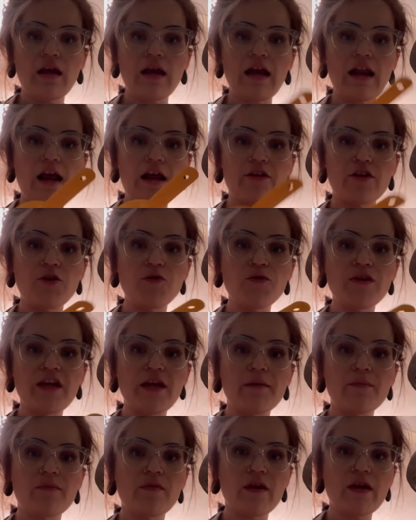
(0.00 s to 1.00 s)
And I do
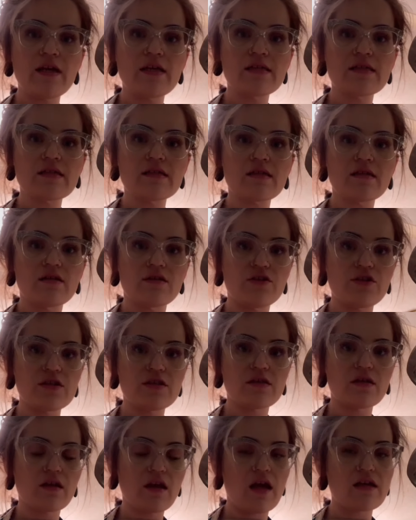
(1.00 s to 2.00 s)
keep this
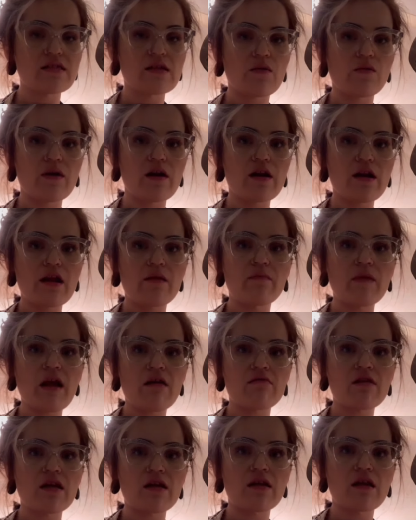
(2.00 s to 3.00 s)
just in case I want to dip
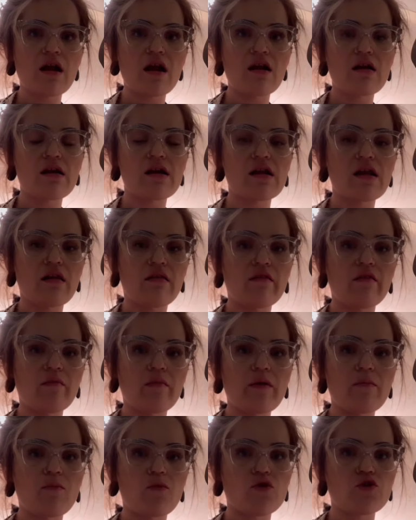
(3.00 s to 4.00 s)
down in there and get a little
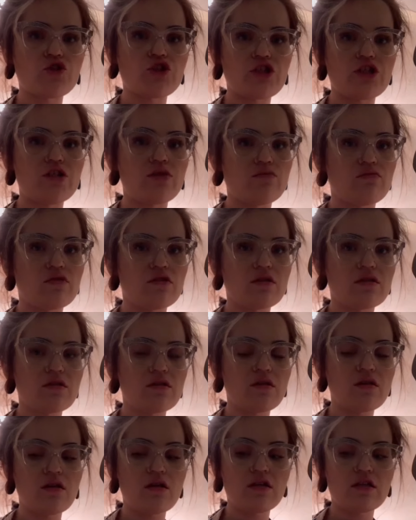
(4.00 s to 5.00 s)
bit more juice
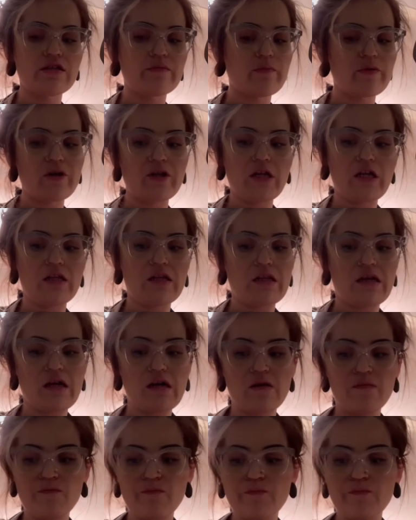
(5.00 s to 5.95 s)
to put in there.